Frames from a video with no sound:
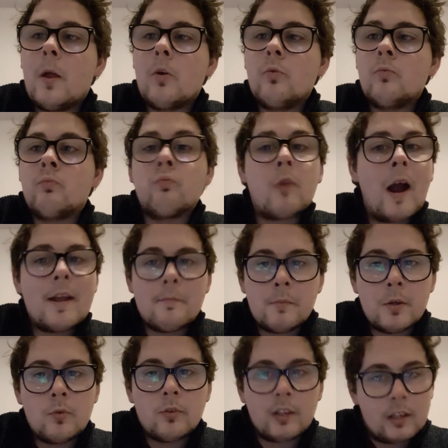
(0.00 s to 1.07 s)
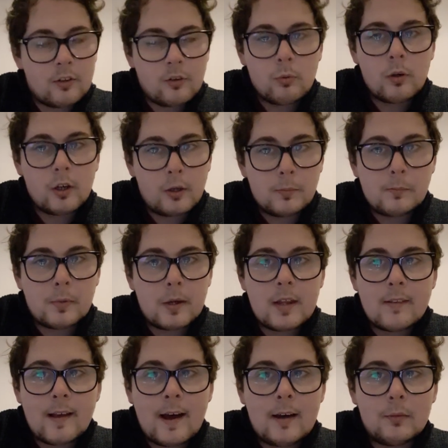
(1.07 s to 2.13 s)
write music to accompany
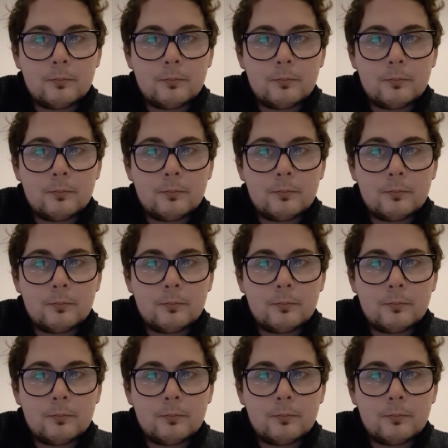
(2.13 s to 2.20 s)
that.